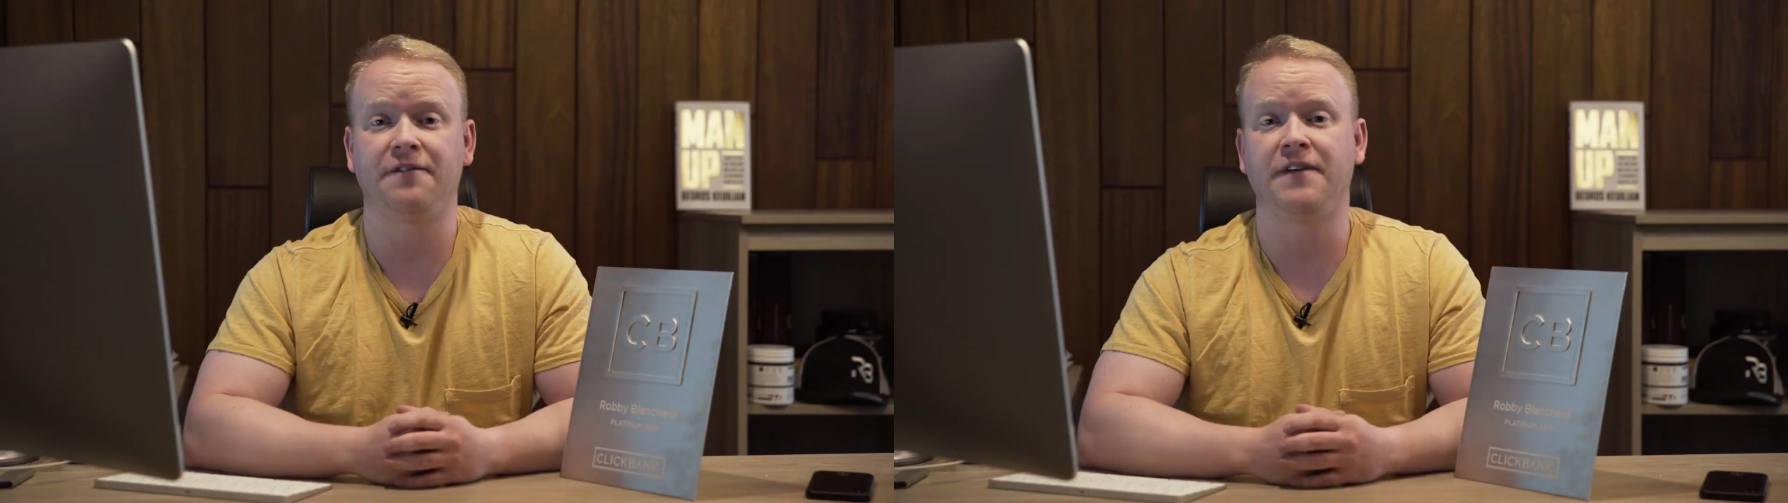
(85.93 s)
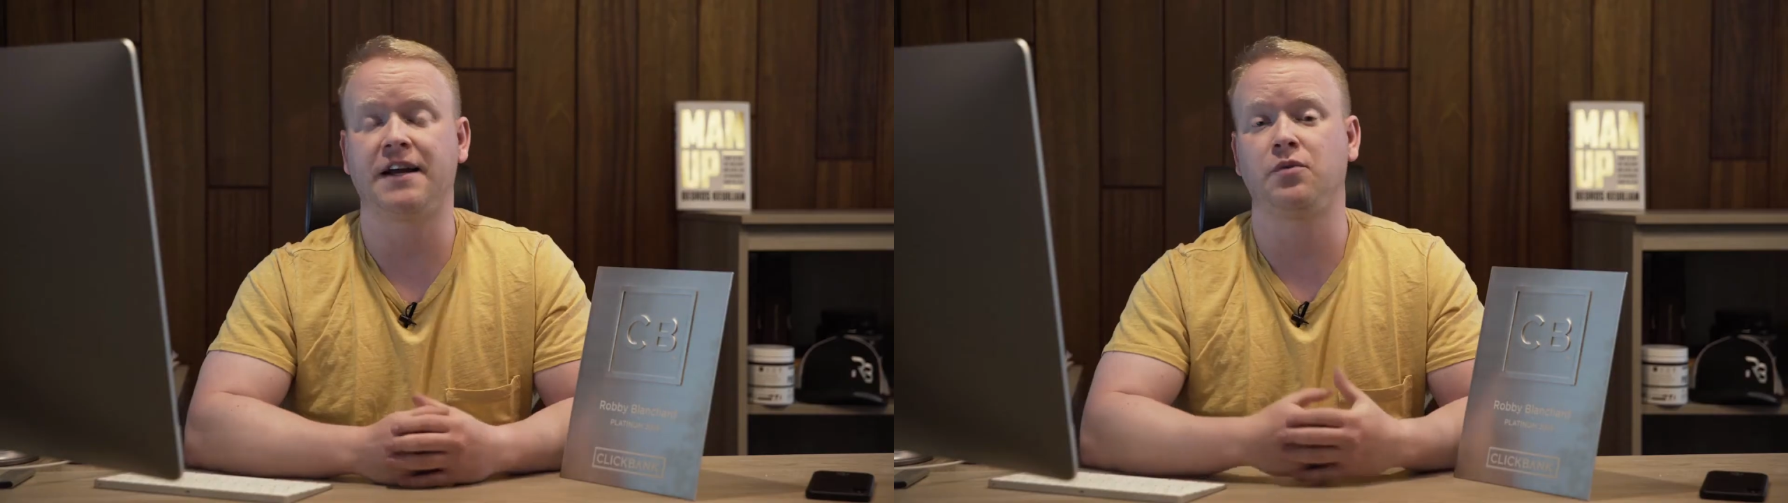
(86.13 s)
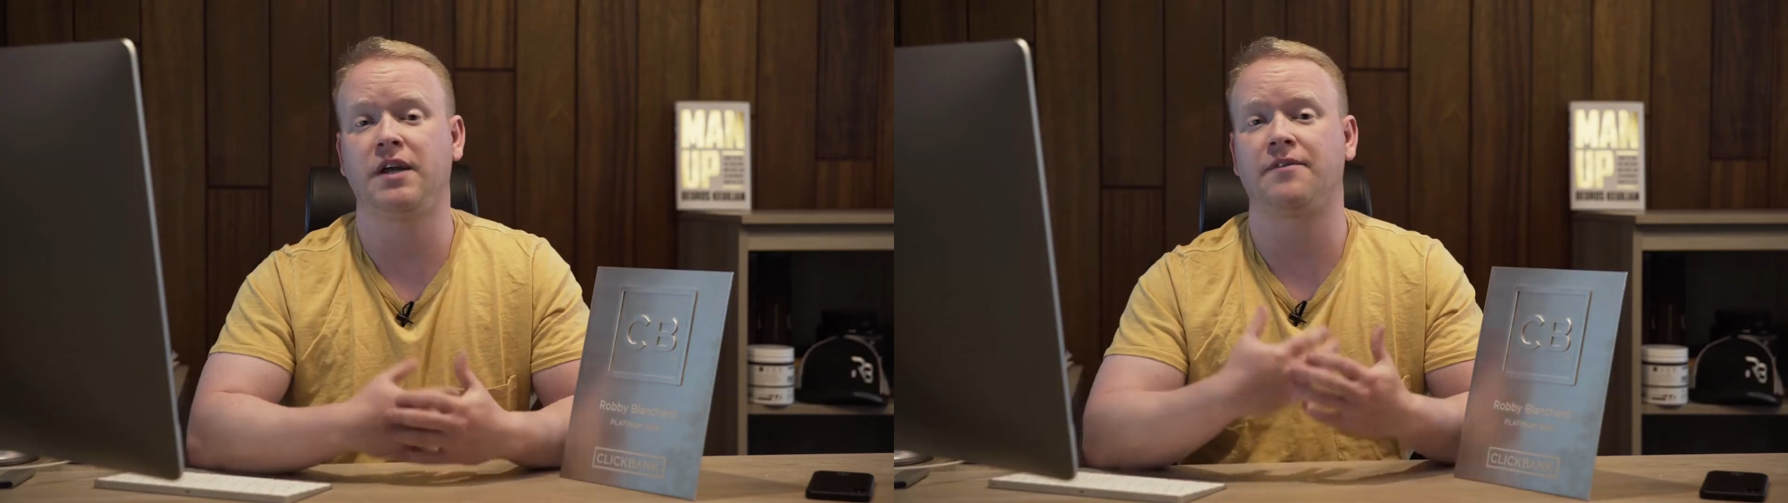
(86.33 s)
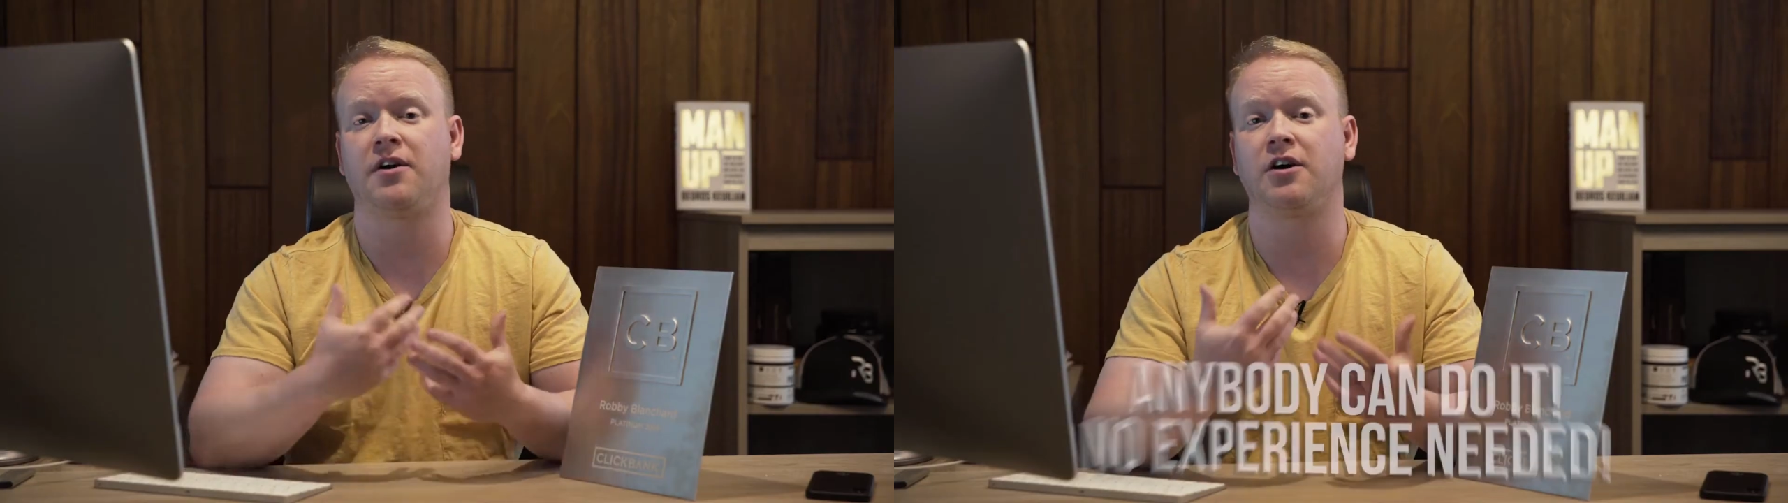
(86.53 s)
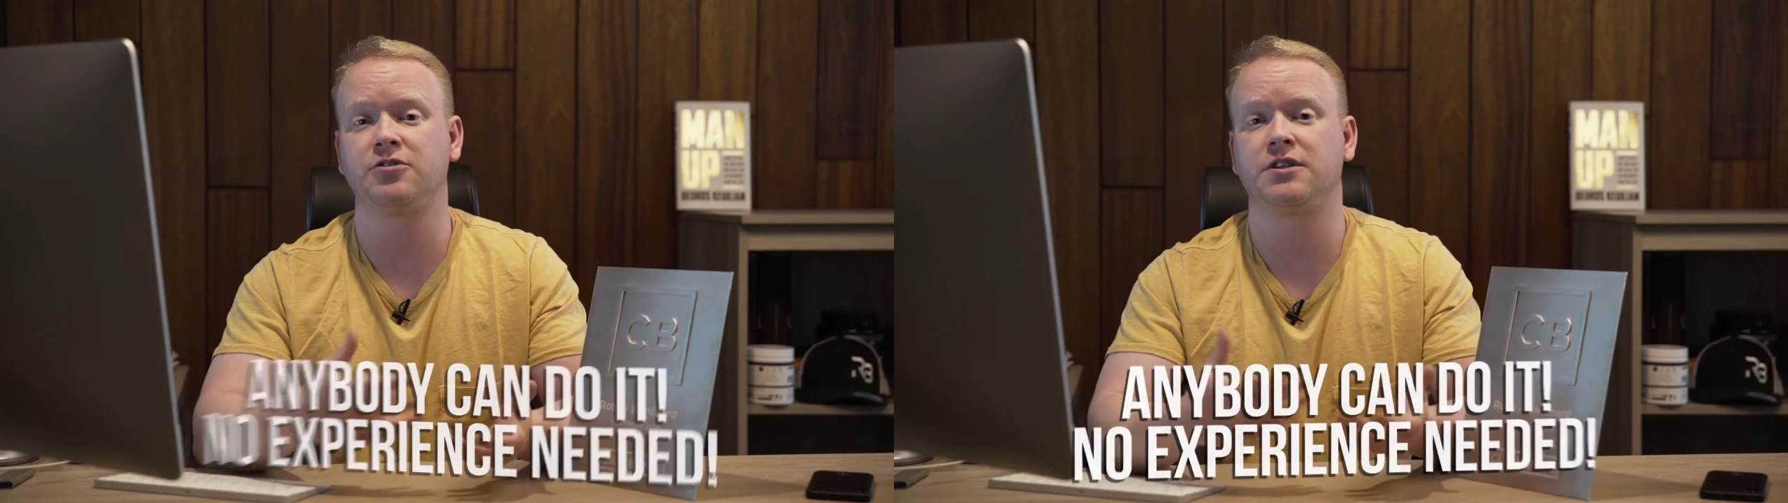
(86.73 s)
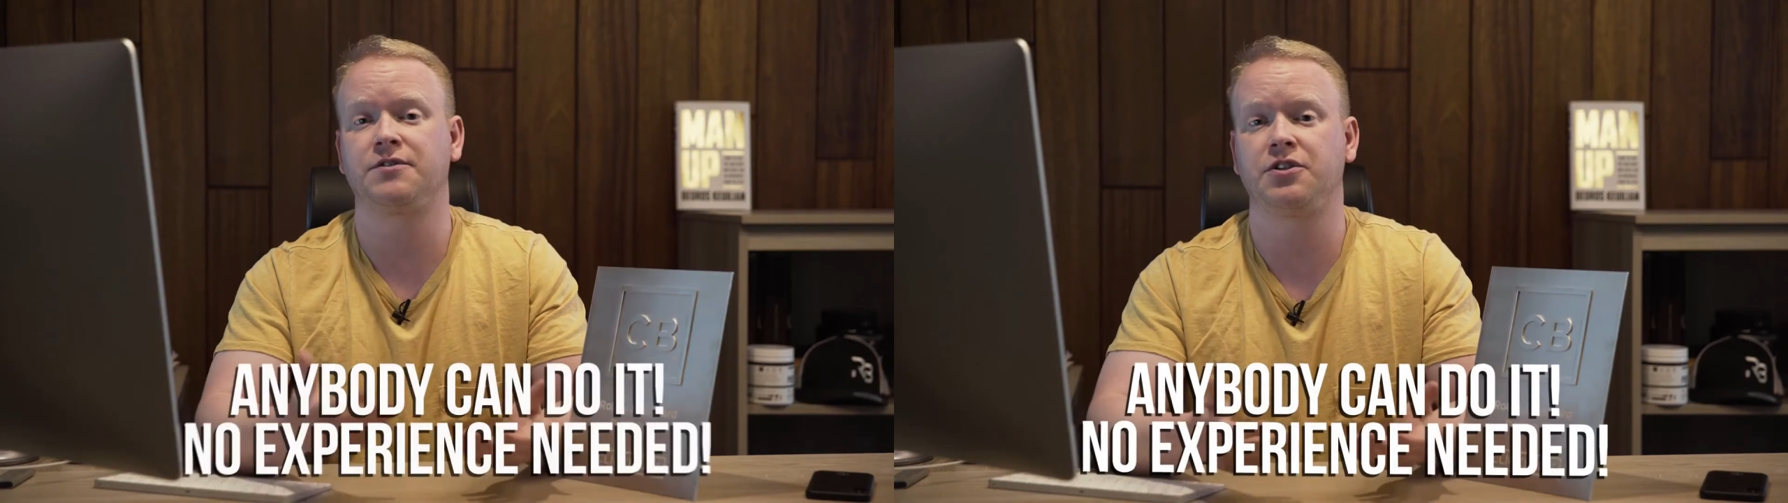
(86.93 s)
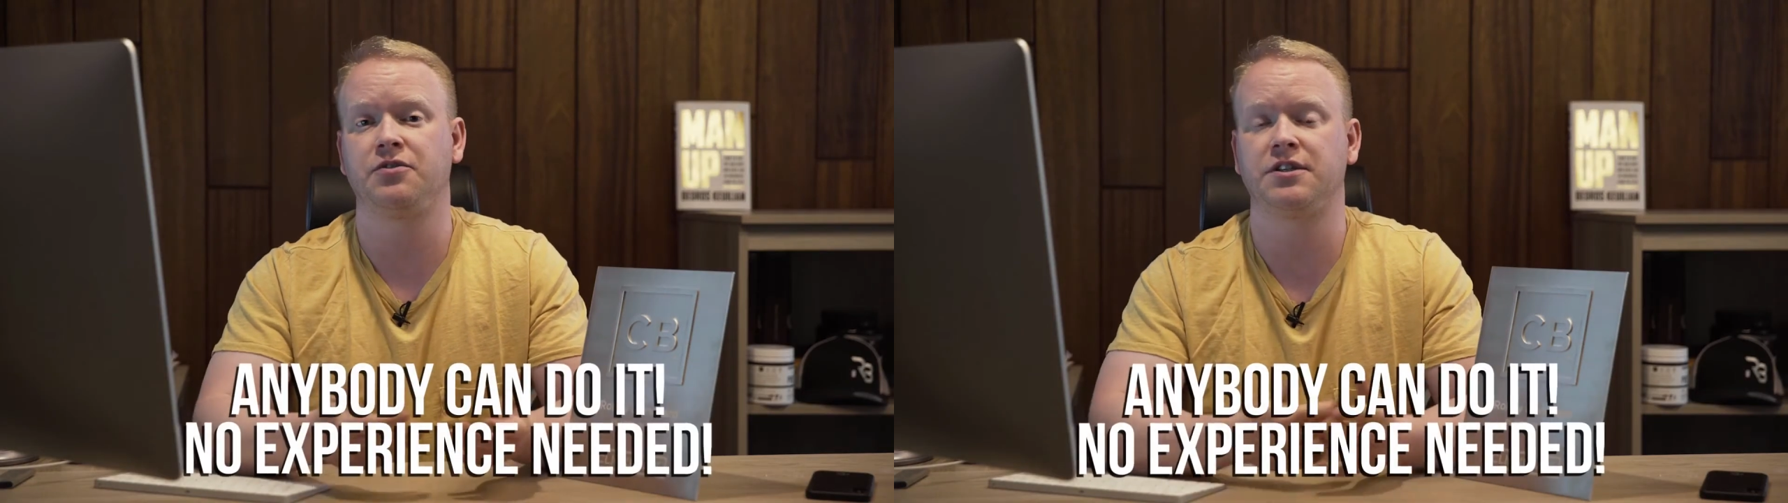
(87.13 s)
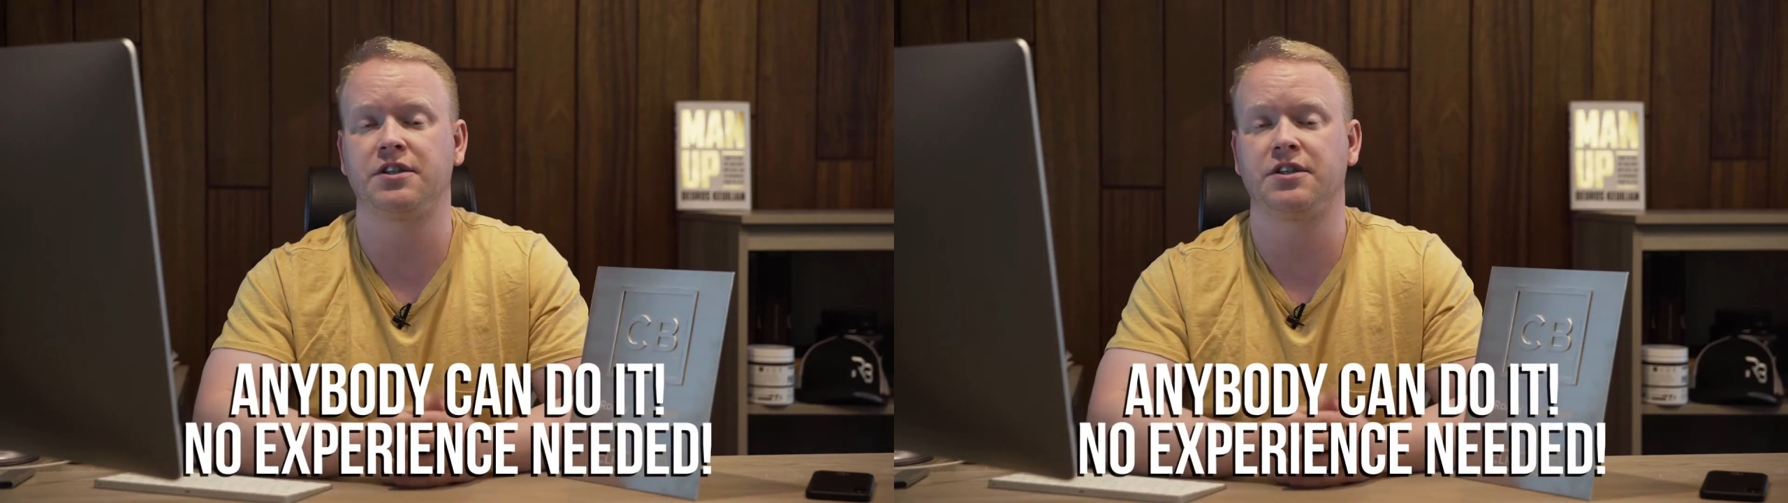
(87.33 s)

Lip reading: In fact, we have hundreds of students